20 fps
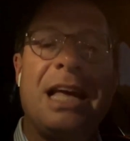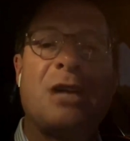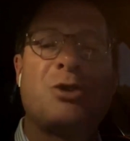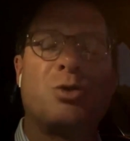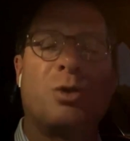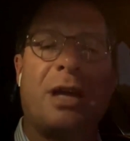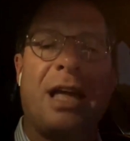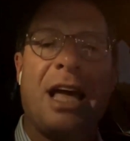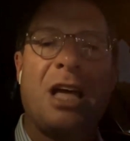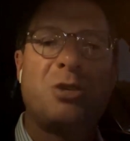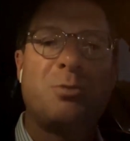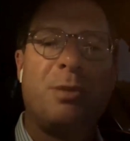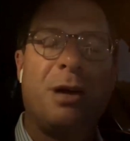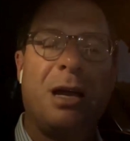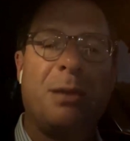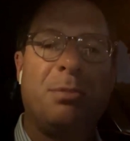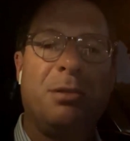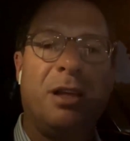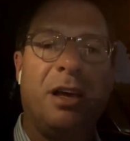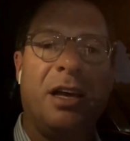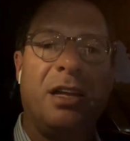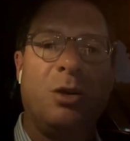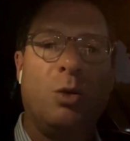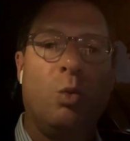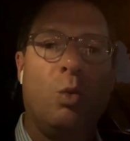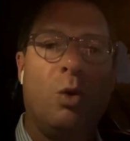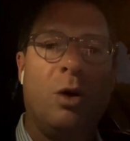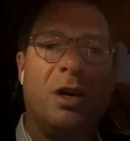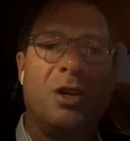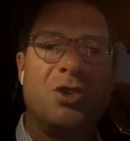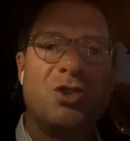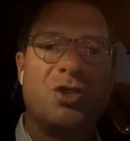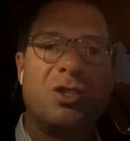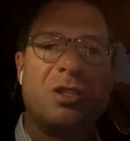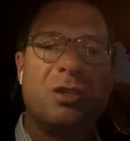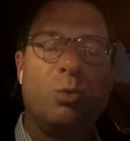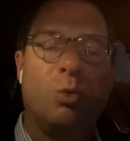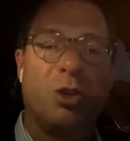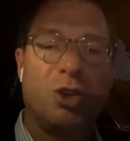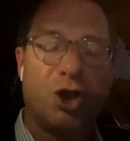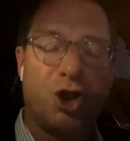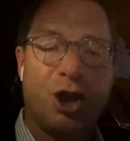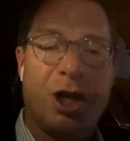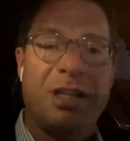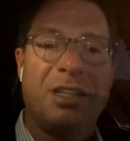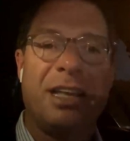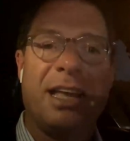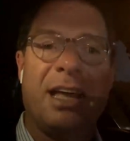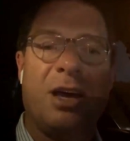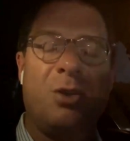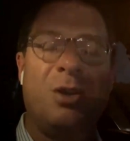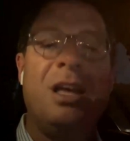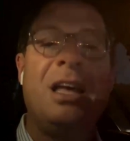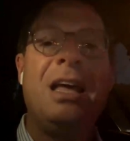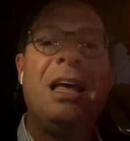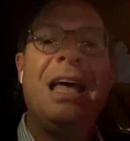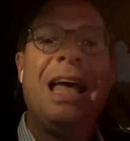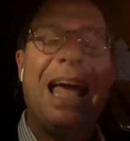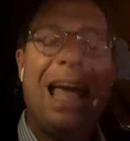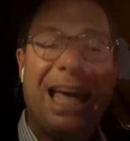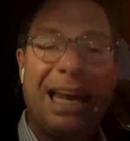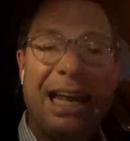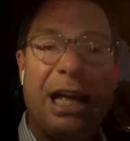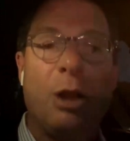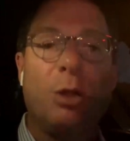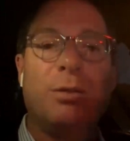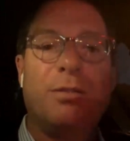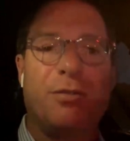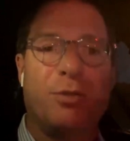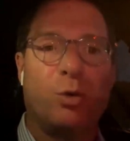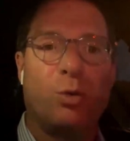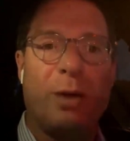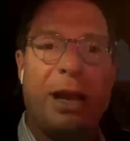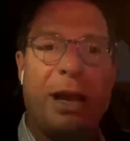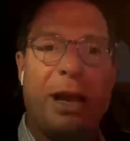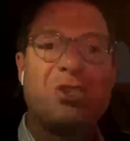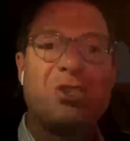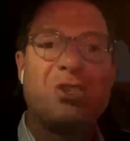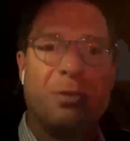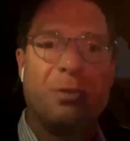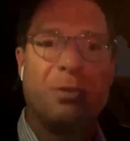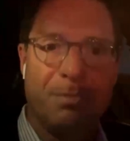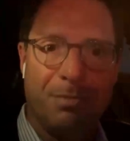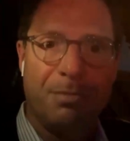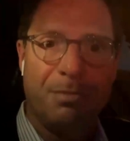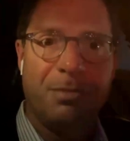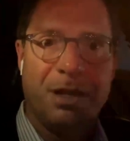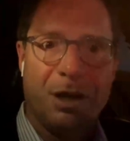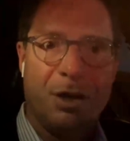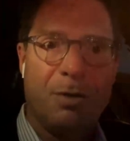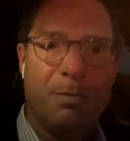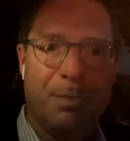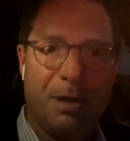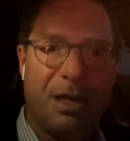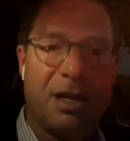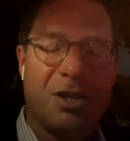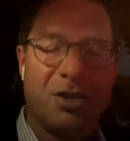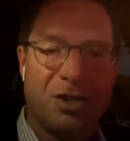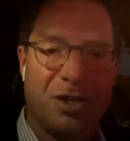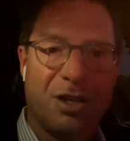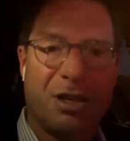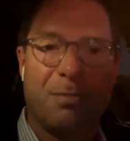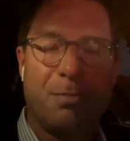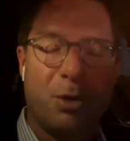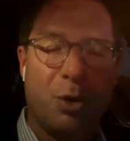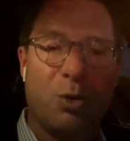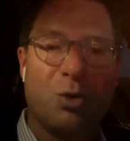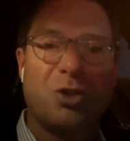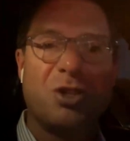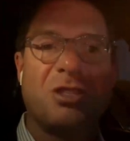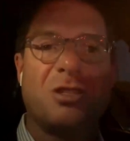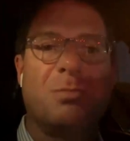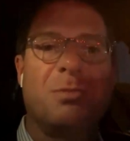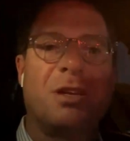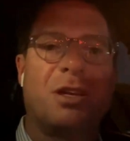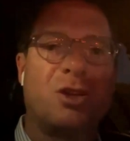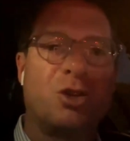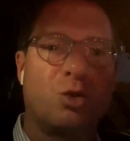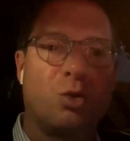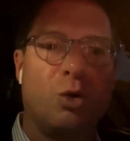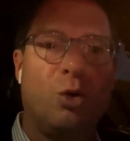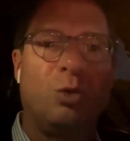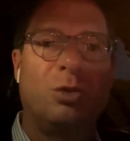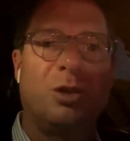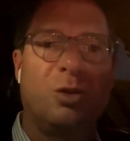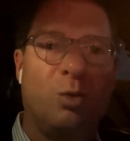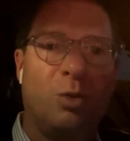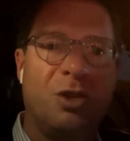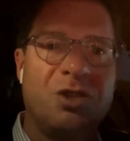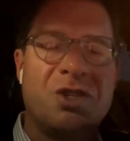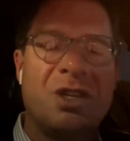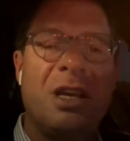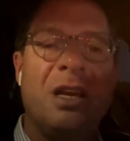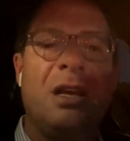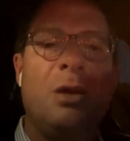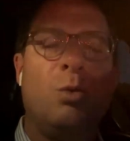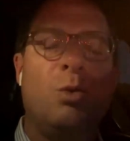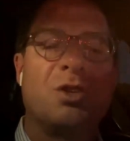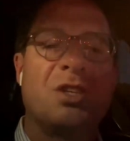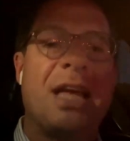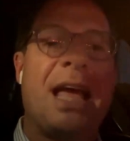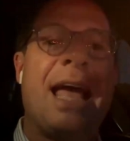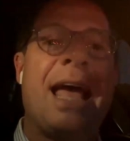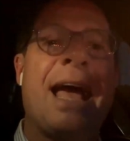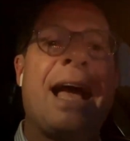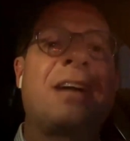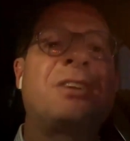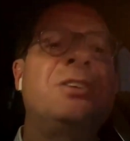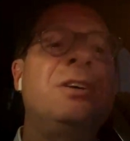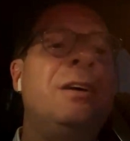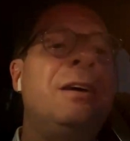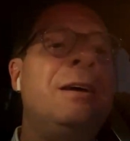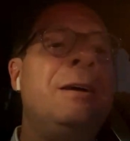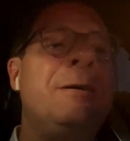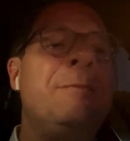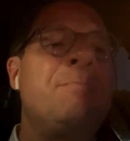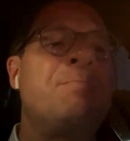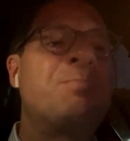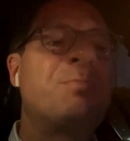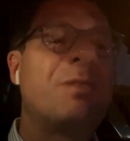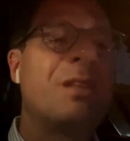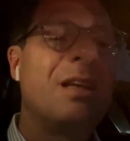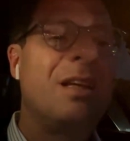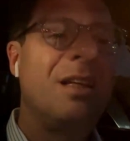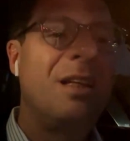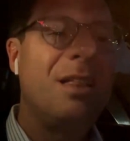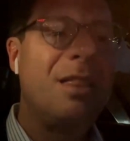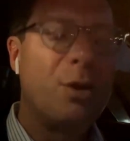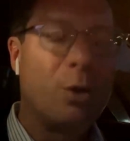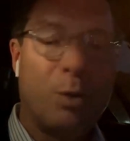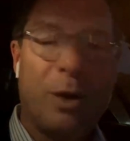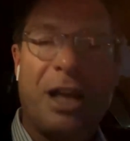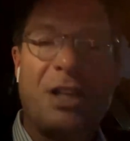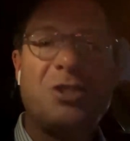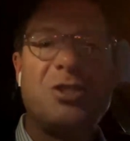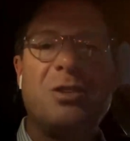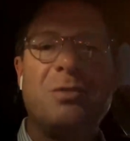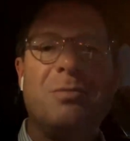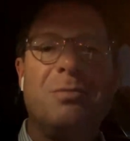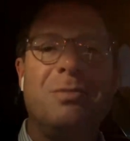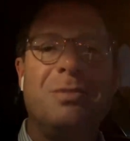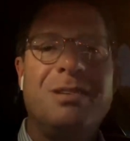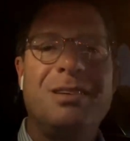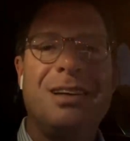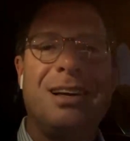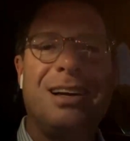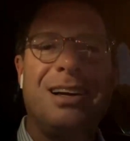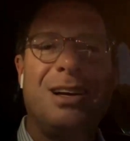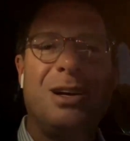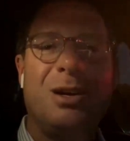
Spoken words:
natural gas pipeline was shut down and held for ransom, you know, because the computer system that controlled it was hacked, the ransom